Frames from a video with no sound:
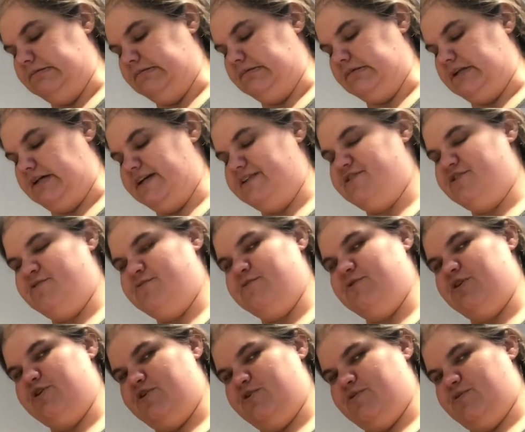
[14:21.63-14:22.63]
I don't
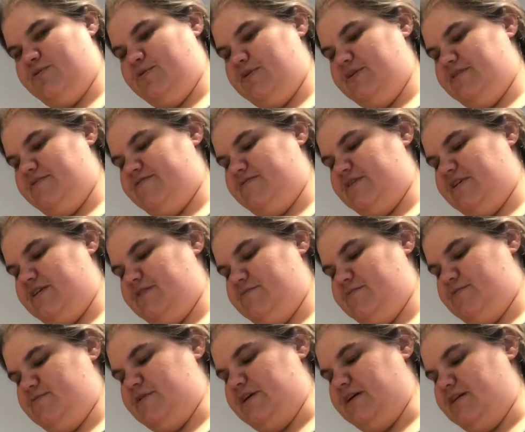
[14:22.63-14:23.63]
know if I
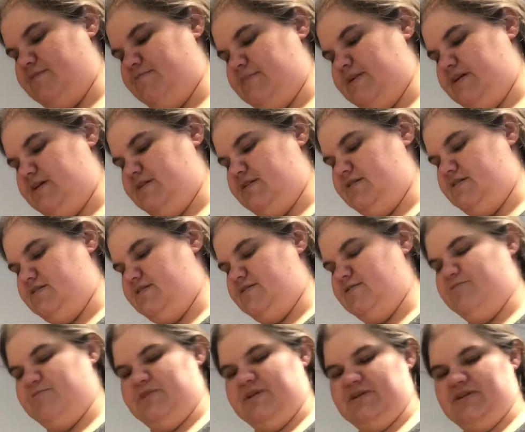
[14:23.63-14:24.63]
would recommend the
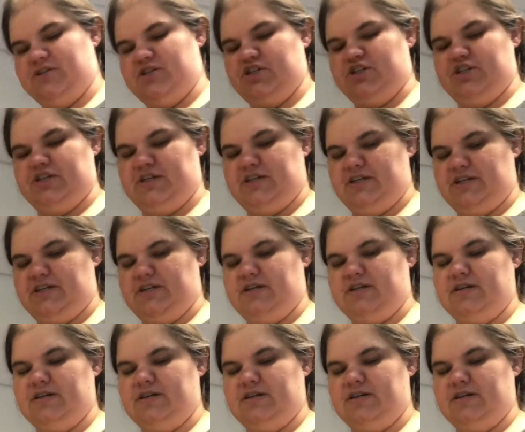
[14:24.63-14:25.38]
B&G